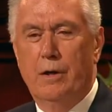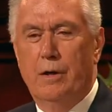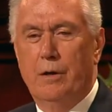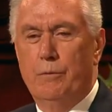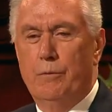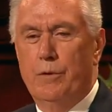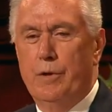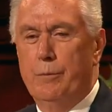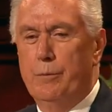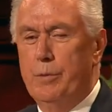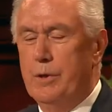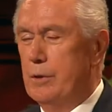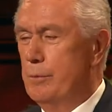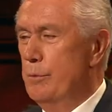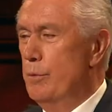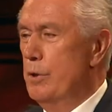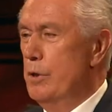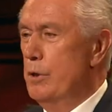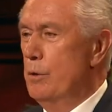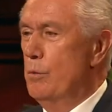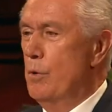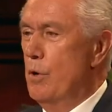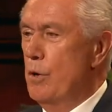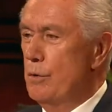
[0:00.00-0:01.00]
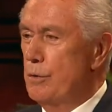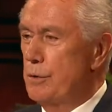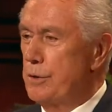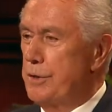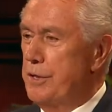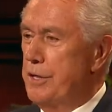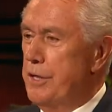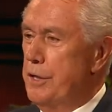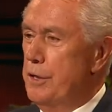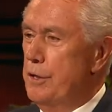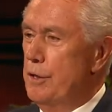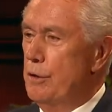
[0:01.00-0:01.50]
When Bilbo awoke,
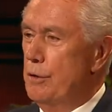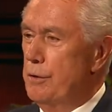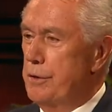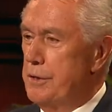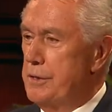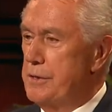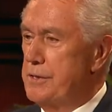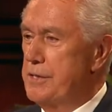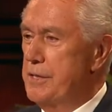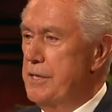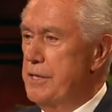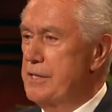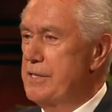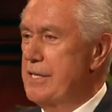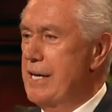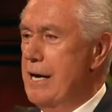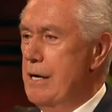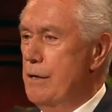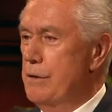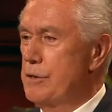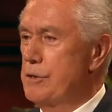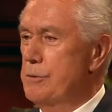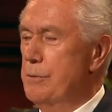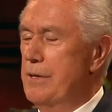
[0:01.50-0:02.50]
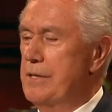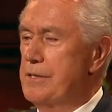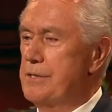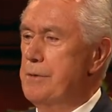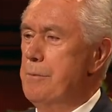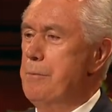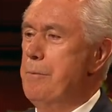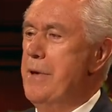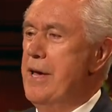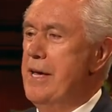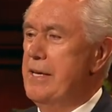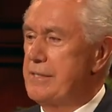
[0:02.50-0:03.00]
he noticed his house was a
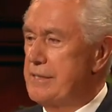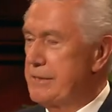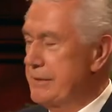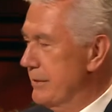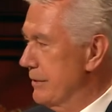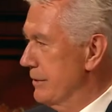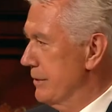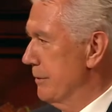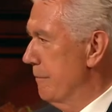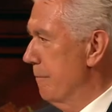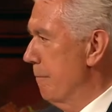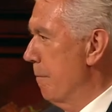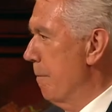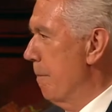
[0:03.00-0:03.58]
mess,